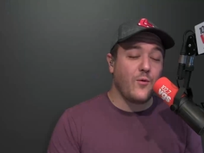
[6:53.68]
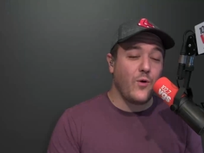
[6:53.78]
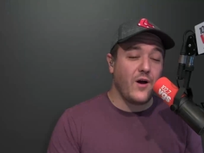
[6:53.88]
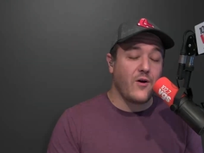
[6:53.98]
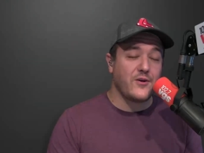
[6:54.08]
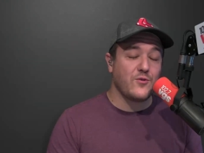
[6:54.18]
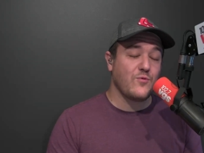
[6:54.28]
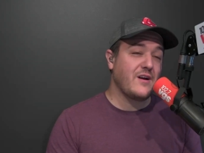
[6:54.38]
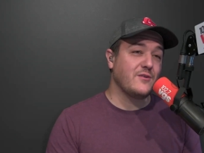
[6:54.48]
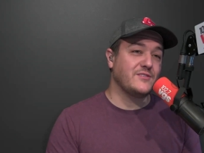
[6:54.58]
what are your
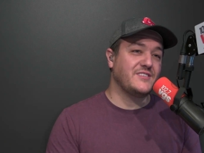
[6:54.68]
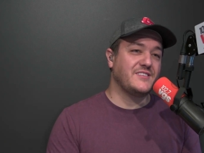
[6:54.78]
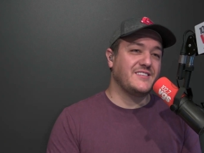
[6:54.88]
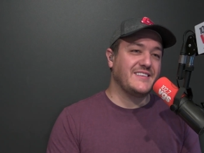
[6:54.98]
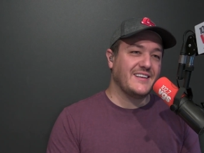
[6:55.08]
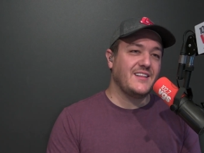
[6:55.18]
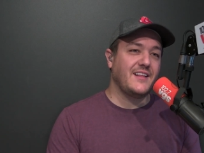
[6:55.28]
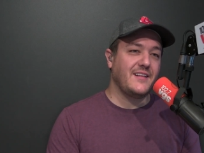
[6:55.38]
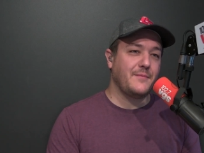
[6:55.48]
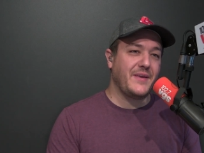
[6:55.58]
records
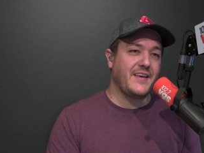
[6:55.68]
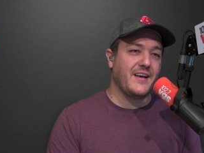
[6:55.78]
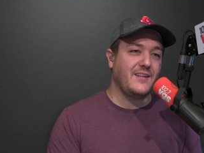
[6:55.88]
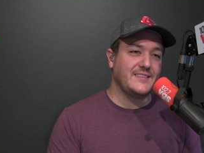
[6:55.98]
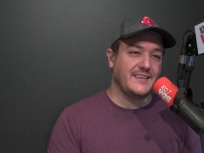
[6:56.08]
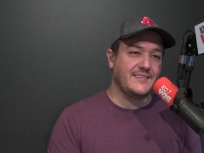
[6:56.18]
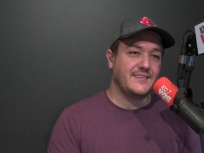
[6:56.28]
still being held in?